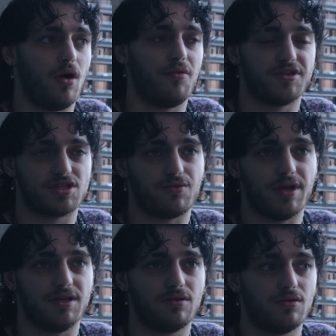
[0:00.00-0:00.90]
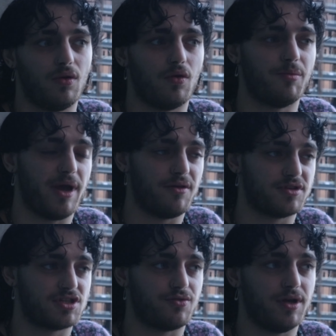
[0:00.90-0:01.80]
on the street or about
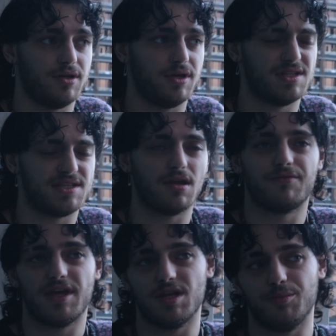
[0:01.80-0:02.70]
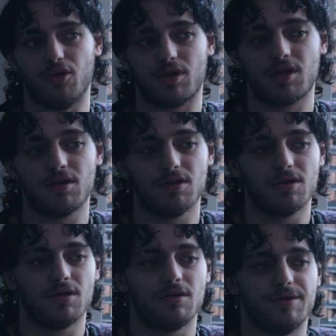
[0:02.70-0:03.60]
the street instead of in a
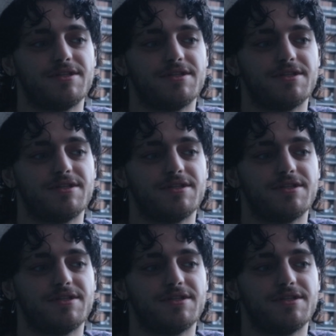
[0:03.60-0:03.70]
book,